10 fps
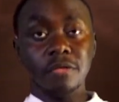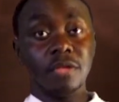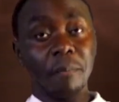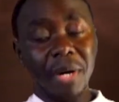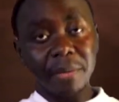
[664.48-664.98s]

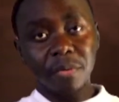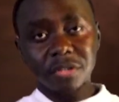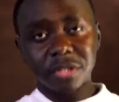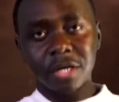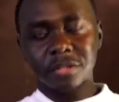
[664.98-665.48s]
The Bible
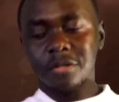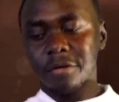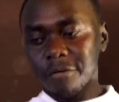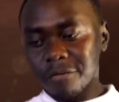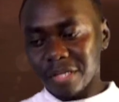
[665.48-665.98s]
says
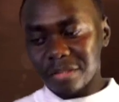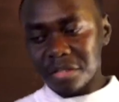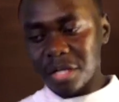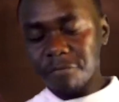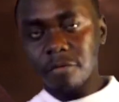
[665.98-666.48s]
that the
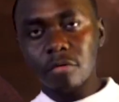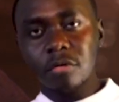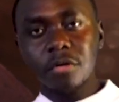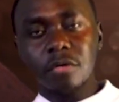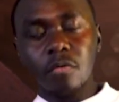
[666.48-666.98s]
devil